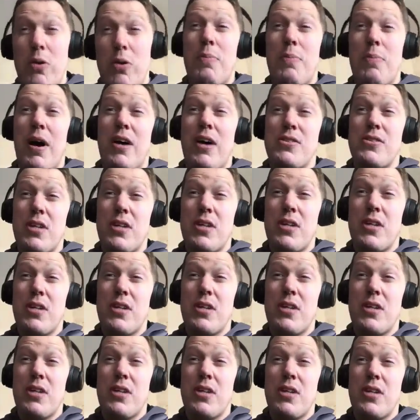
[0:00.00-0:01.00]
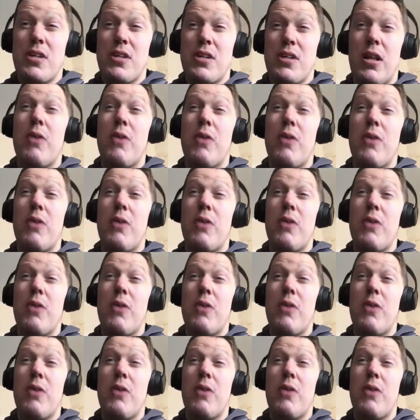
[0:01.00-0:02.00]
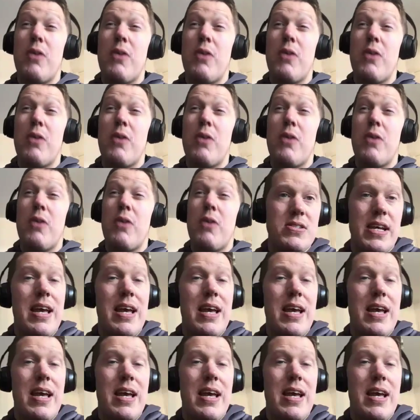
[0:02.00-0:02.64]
current Barcelona, former Chelsea